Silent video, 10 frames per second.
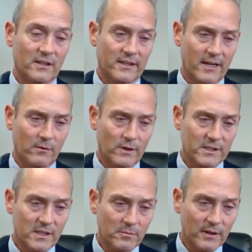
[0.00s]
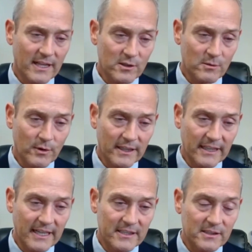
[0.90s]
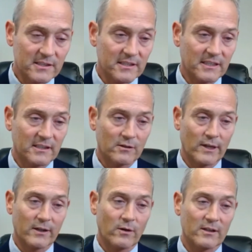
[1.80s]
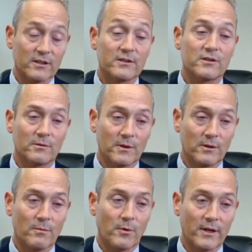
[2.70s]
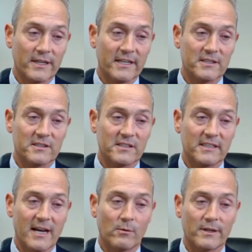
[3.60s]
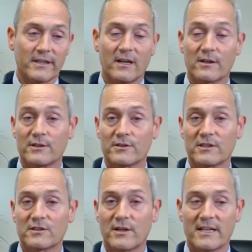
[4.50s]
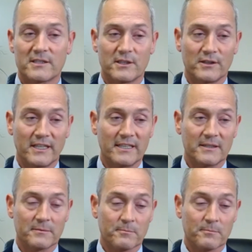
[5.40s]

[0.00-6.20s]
Okay, which compliance reporting agency, consumer reporting agency? Yeah, we are using TransUnion.